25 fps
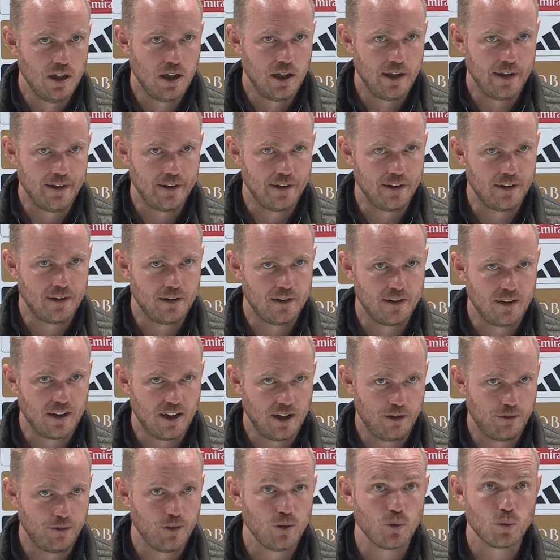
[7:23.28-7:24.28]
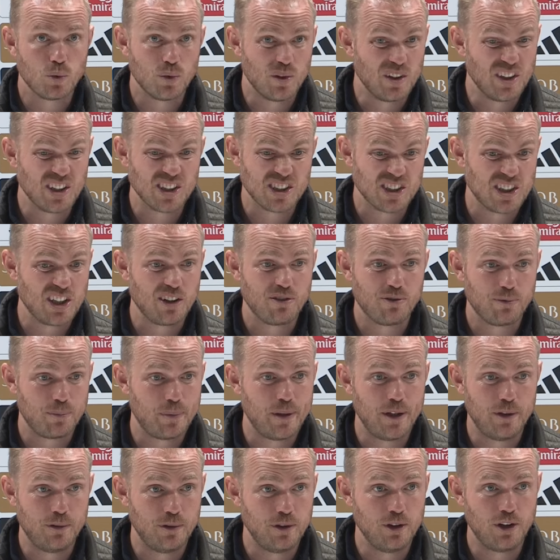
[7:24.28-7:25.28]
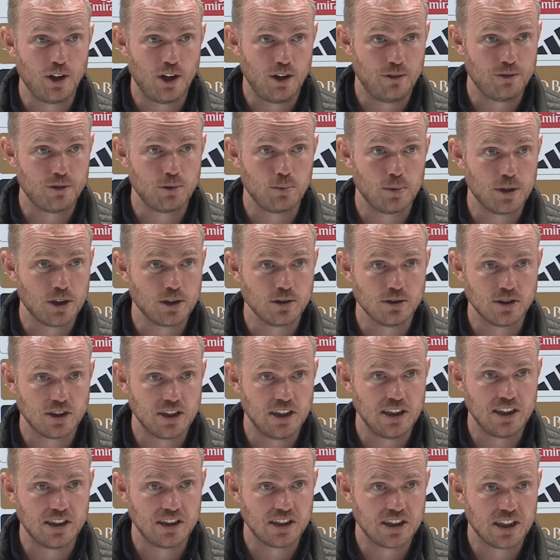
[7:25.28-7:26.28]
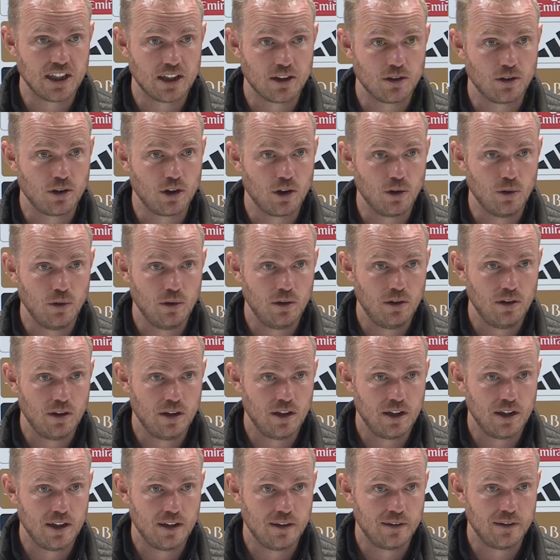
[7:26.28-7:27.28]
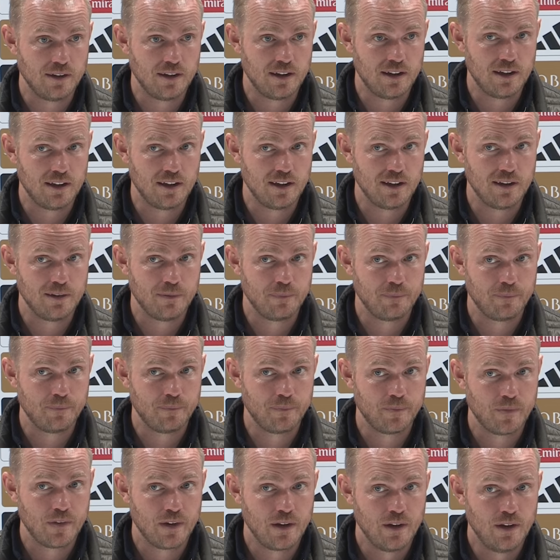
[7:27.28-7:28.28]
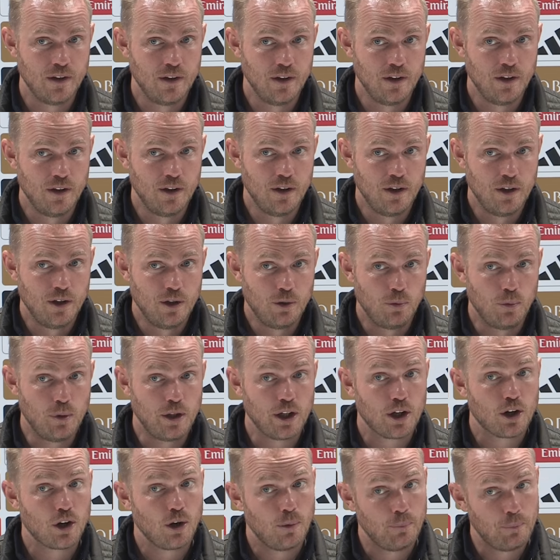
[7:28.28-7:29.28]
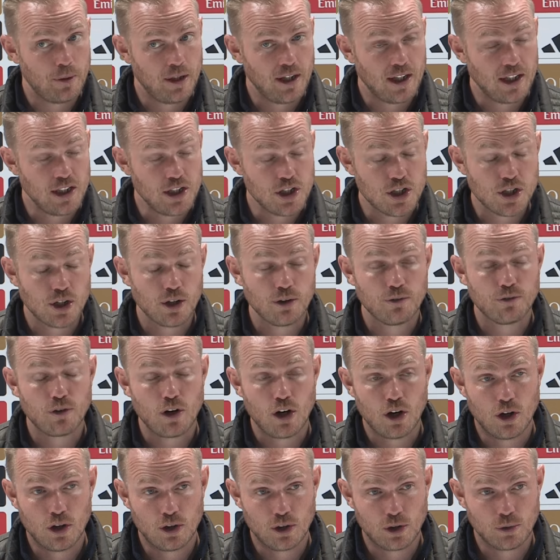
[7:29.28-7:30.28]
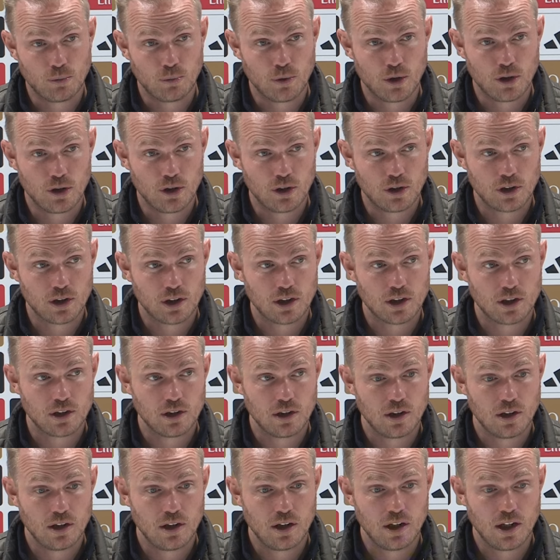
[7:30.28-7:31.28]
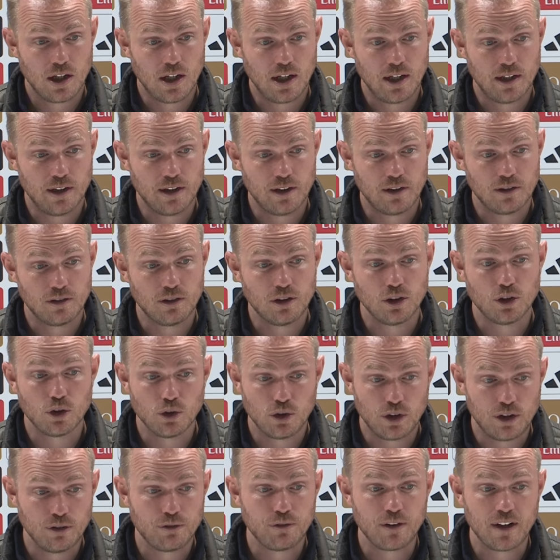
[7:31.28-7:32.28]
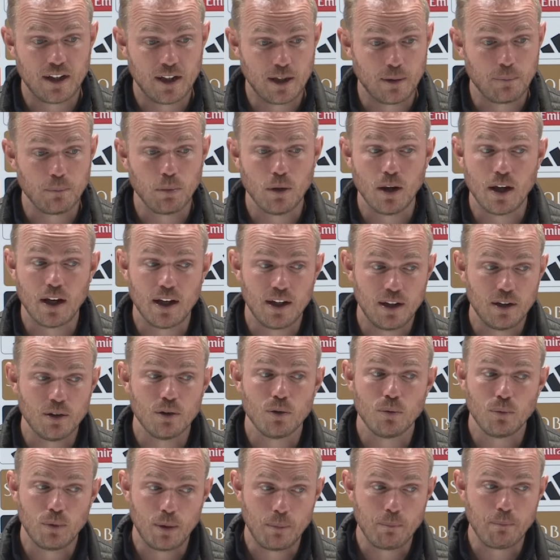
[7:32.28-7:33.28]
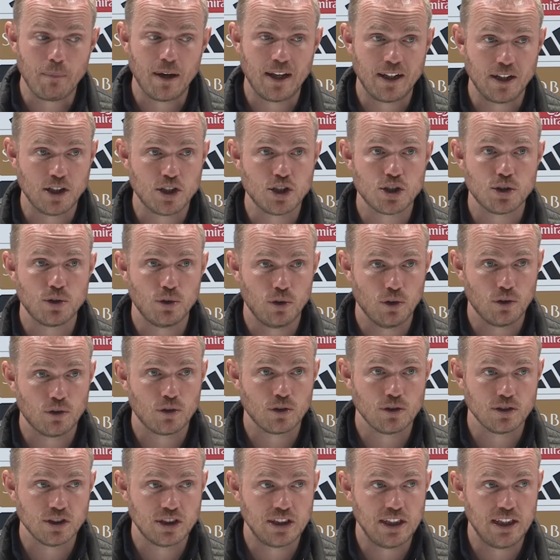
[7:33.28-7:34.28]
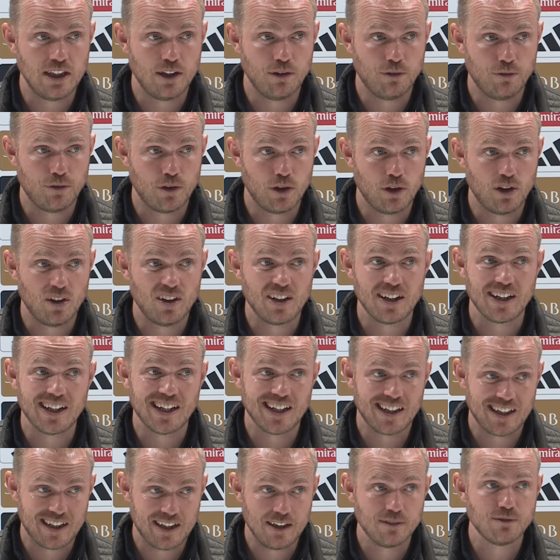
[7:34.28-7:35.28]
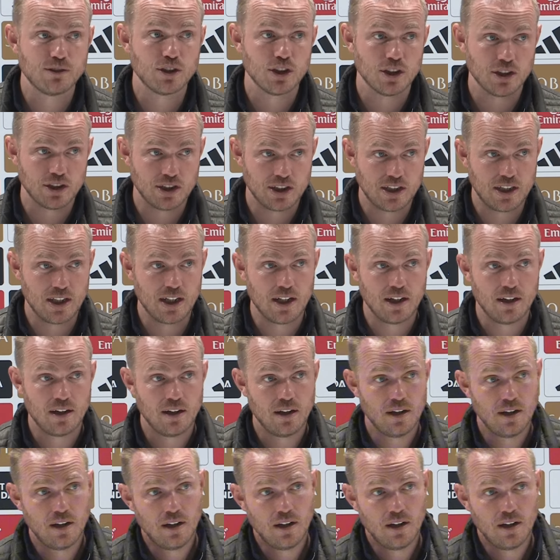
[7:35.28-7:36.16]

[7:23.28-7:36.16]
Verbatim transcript: And I think we're in a tough period after we concede the second goal, and um, with a combination of hard work and good defending play, we managed to not concede a third, and that gives us the